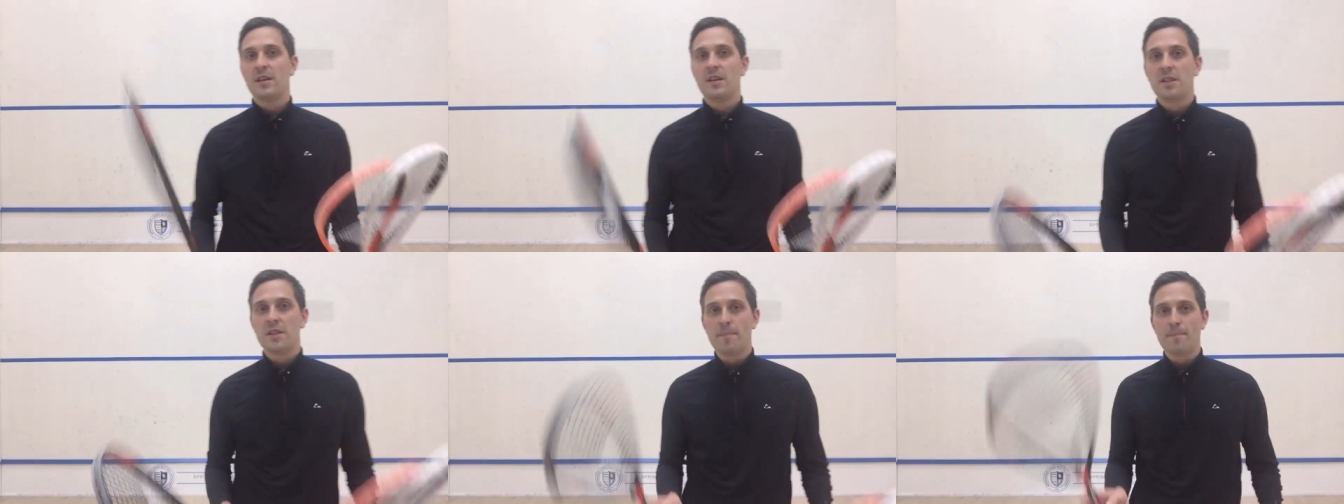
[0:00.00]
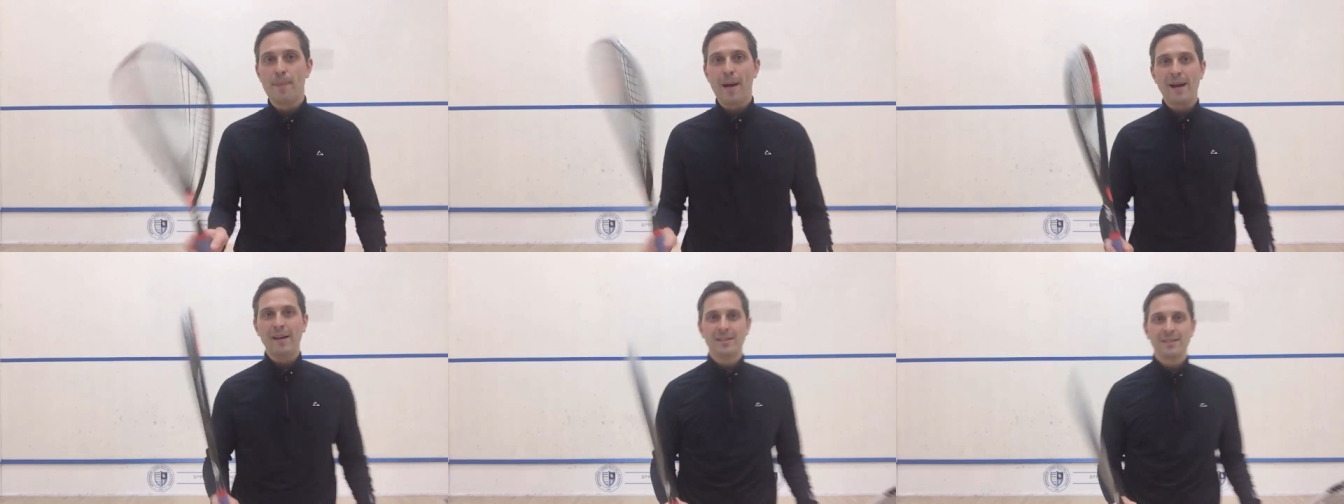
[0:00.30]
the
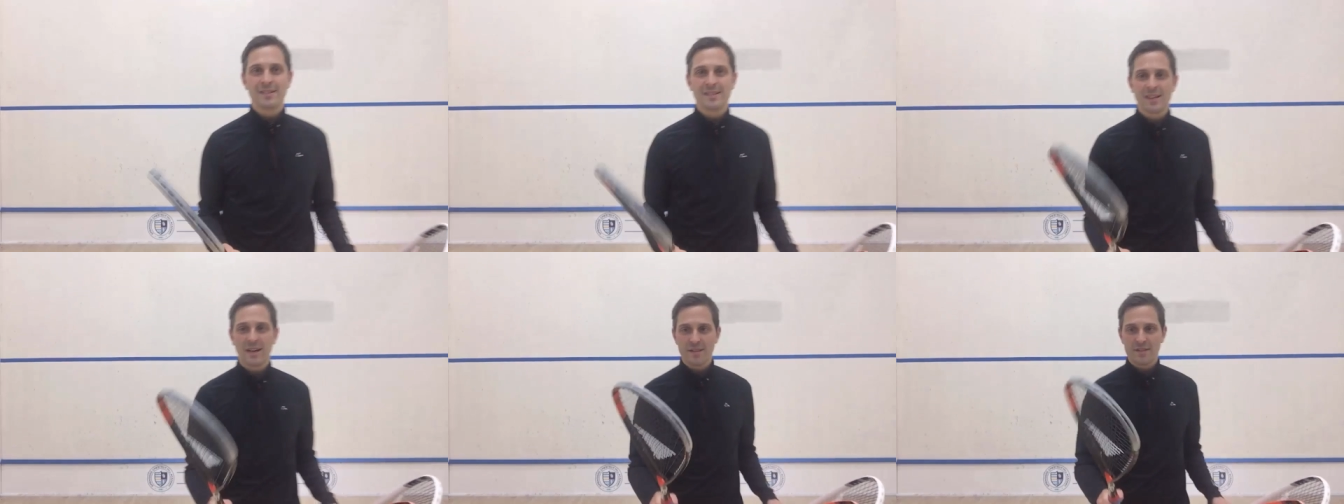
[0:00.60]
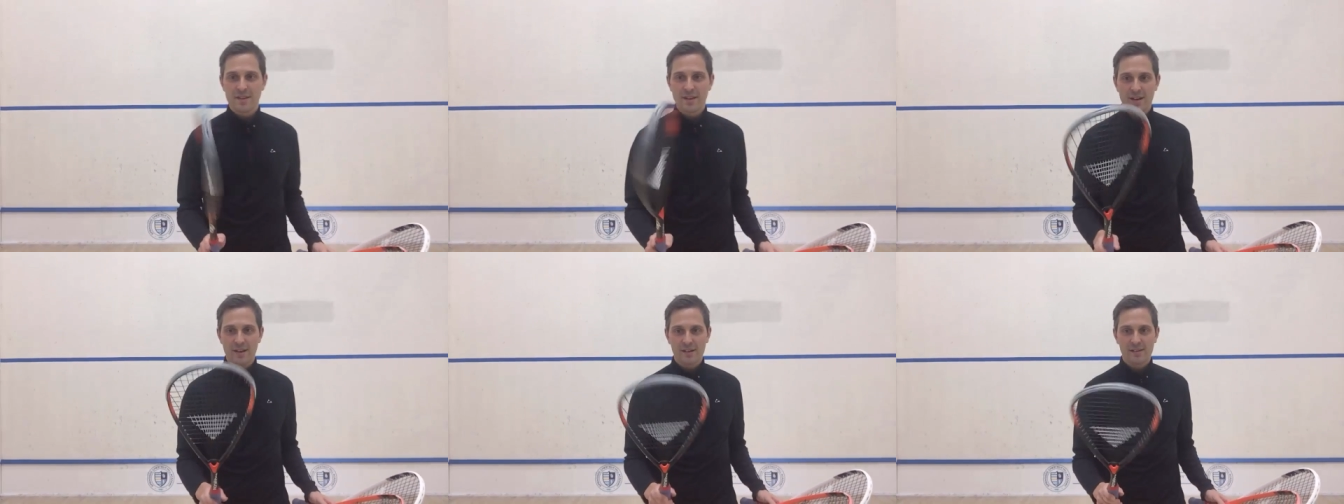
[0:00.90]
balance
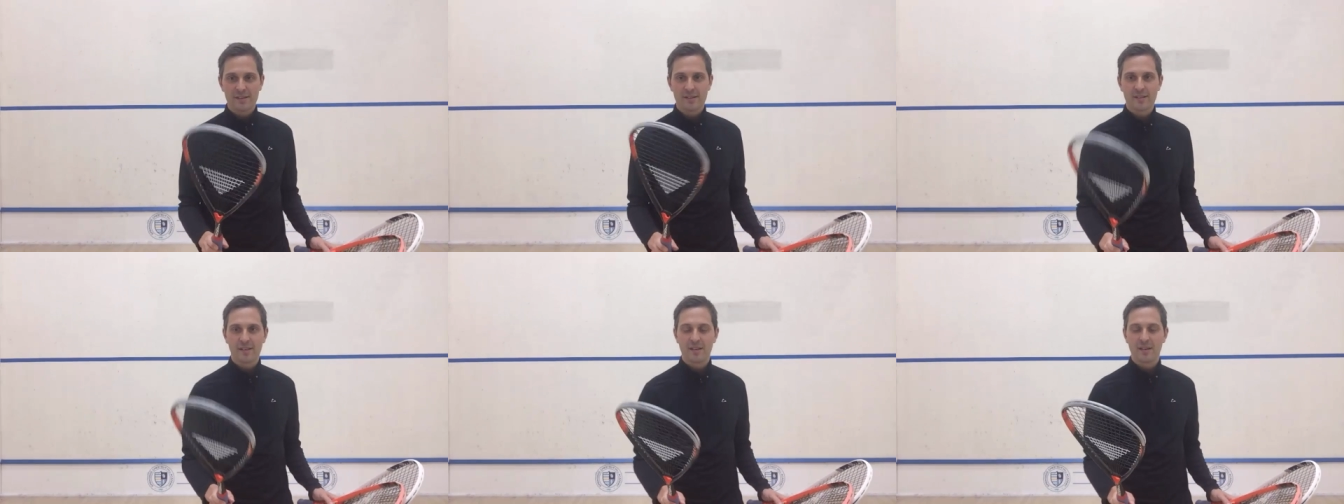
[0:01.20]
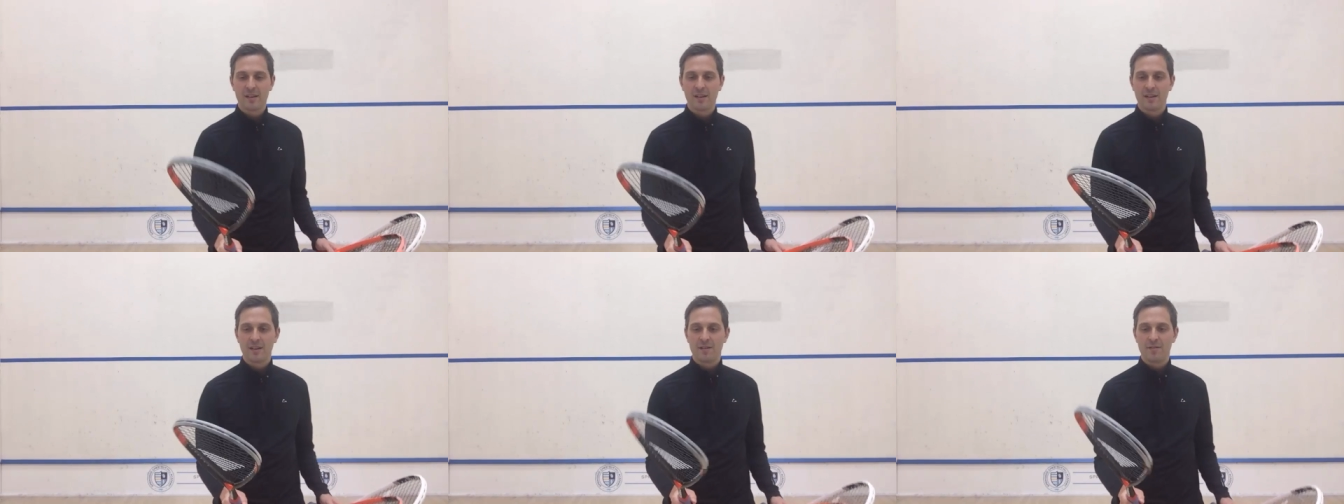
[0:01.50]
on this
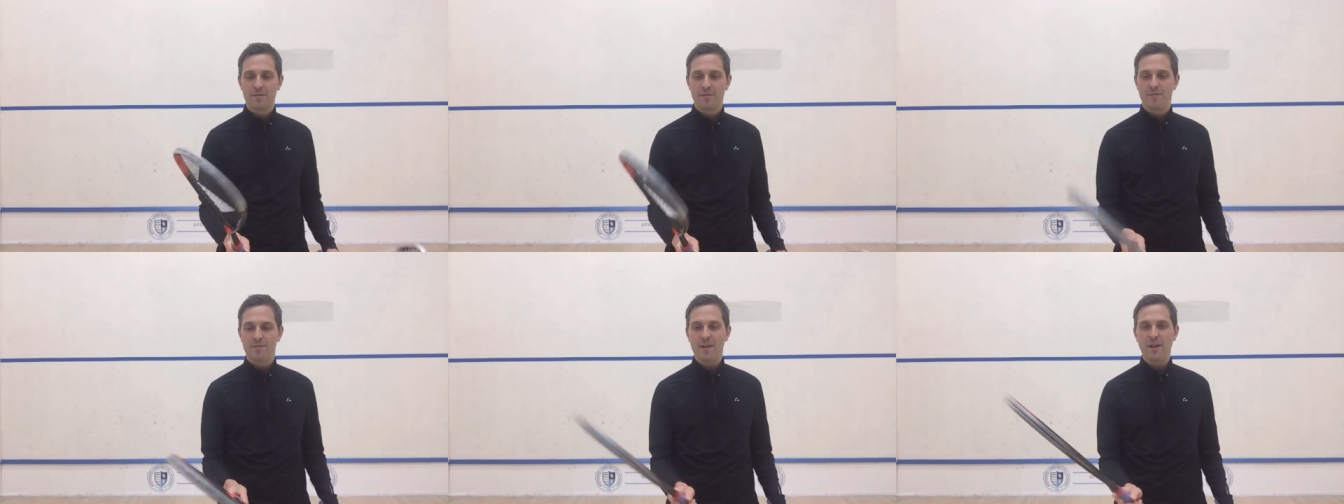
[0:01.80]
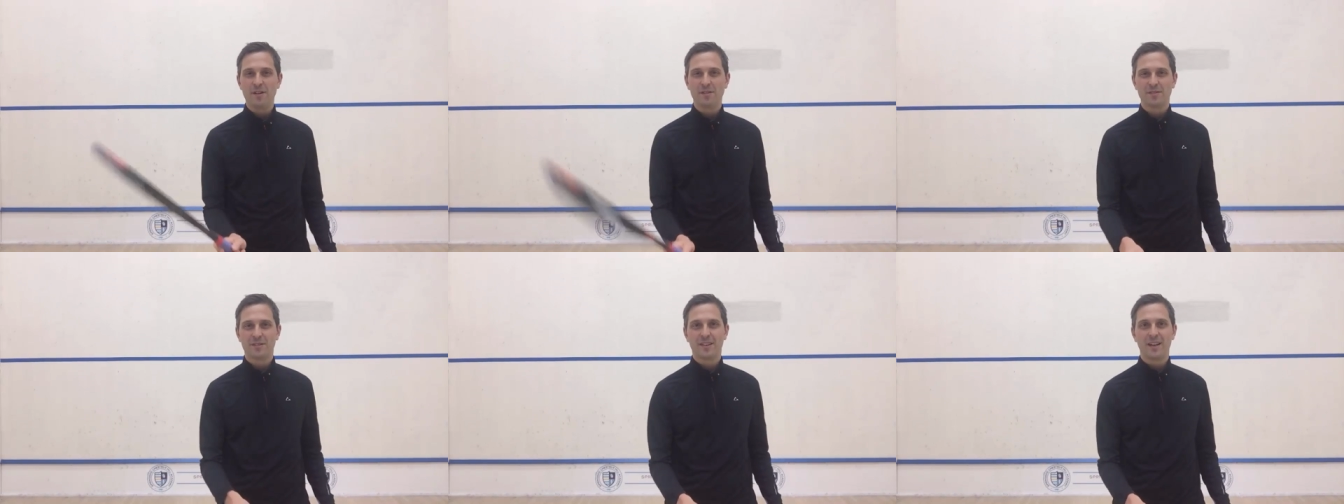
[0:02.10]

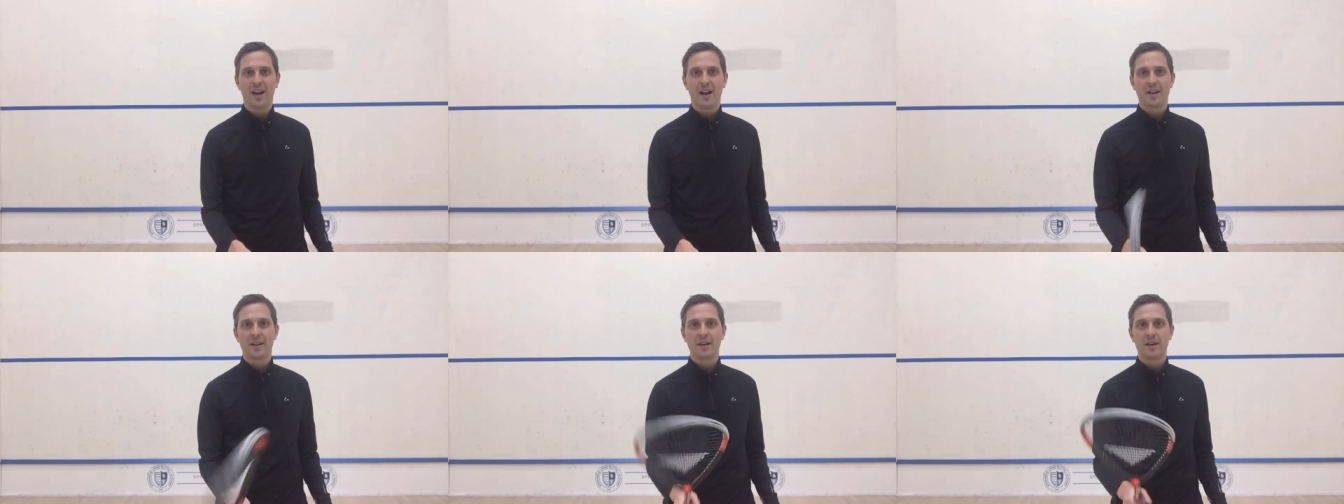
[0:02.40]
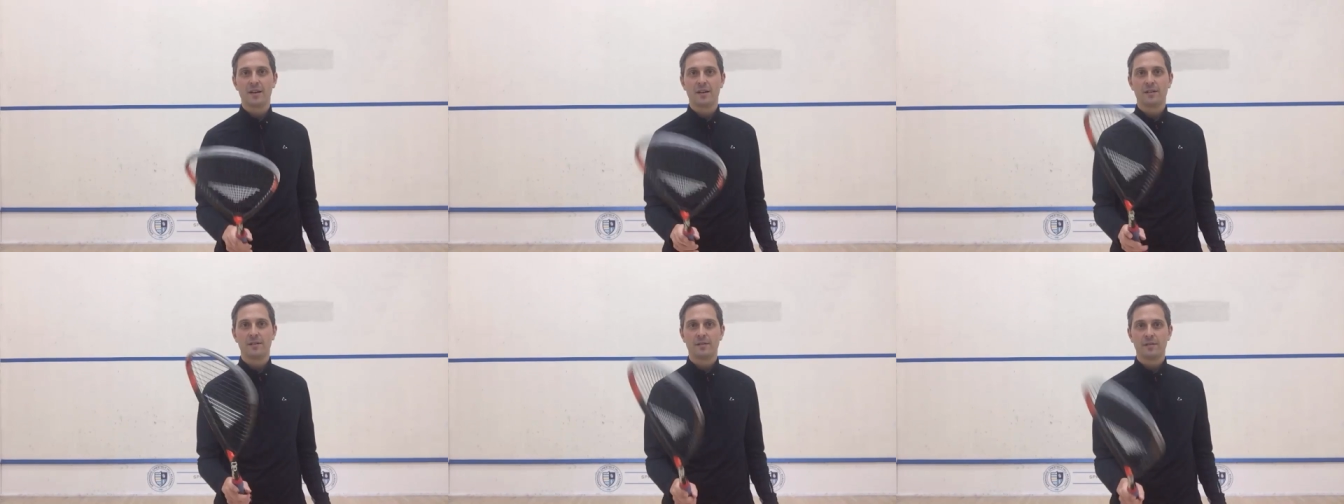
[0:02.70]
felt kind
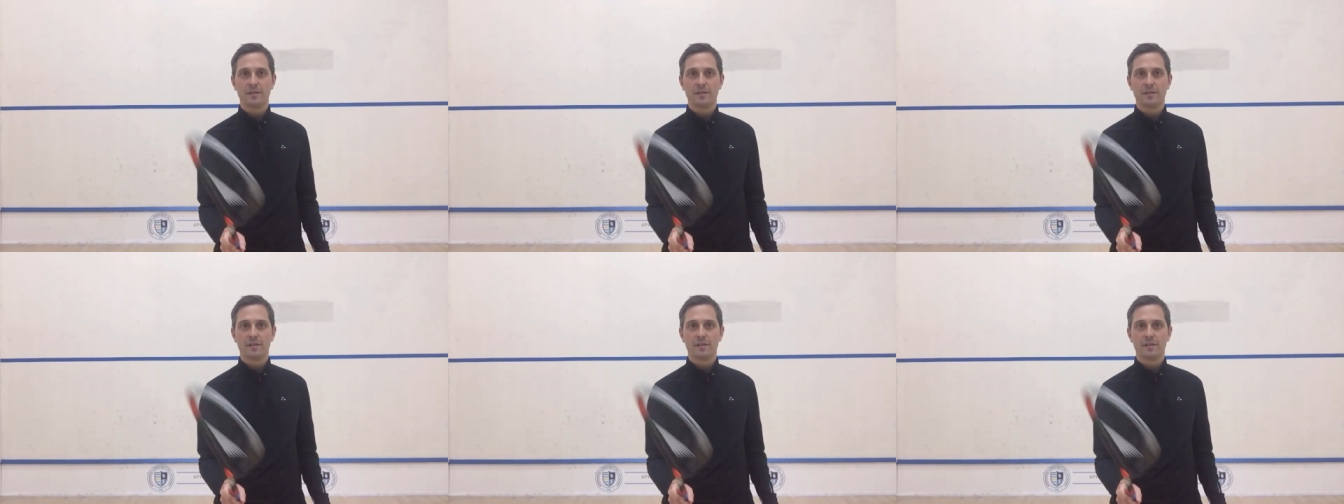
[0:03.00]
of,